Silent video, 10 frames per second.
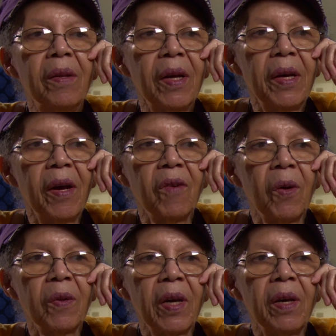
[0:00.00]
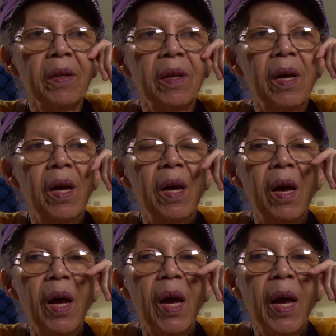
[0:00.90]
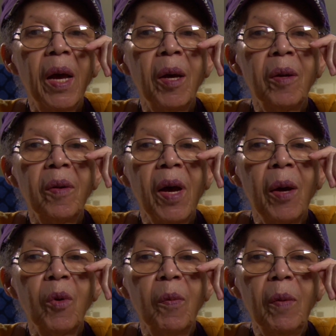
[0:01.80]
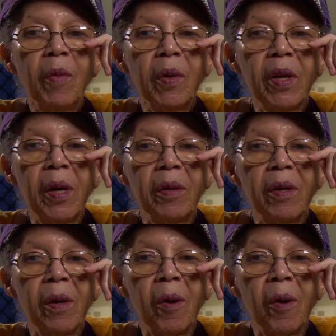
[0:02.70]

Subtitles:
They have all that. And I remember that